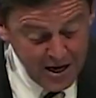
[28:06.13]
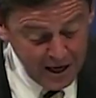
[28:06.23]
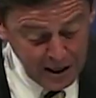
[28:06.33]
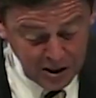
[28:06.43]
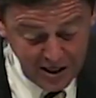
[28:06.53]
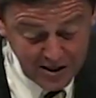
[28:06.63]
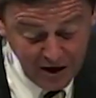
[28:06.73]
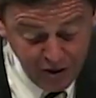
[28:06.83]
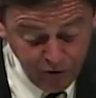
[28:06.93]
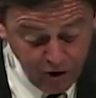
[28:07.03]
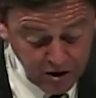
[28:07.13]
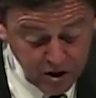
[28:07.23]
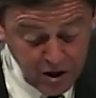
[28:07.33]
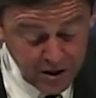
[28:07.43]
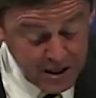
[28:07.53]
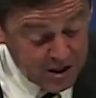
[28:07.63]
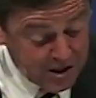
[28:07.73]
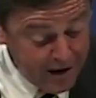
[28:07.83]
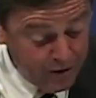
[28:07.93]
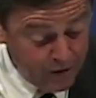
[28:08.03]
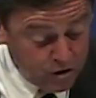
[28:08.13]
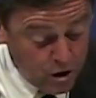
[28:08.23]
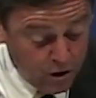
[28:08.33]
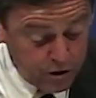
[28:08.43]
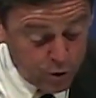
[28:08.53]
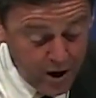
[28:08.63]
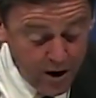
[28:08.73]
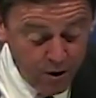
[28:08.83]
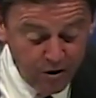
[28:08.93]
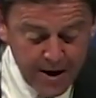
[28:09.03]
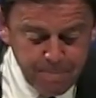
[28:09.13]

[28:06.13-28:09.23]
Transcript: And he says in verse thirty-seven of John twelve,